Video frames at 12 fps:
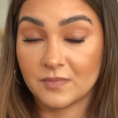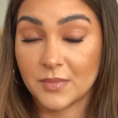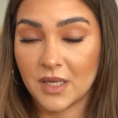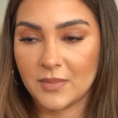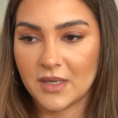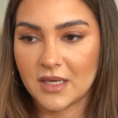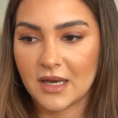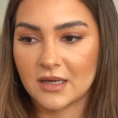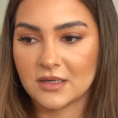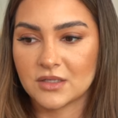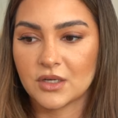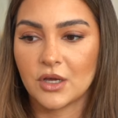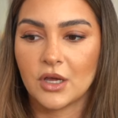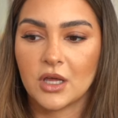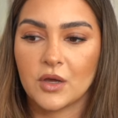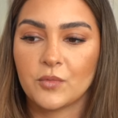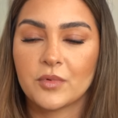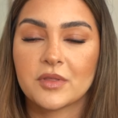Baby Cat
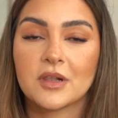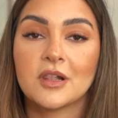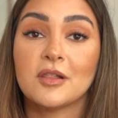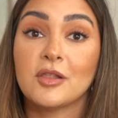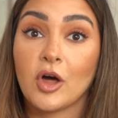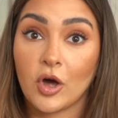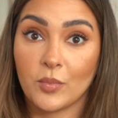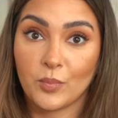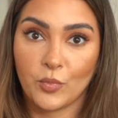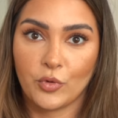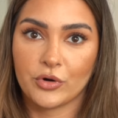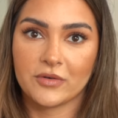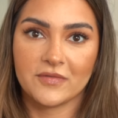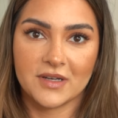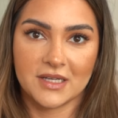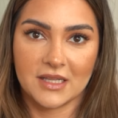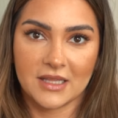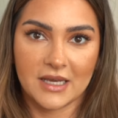with a lot more
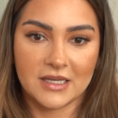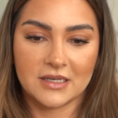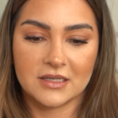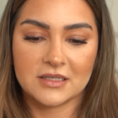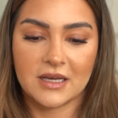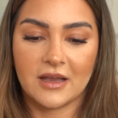vanilla in it.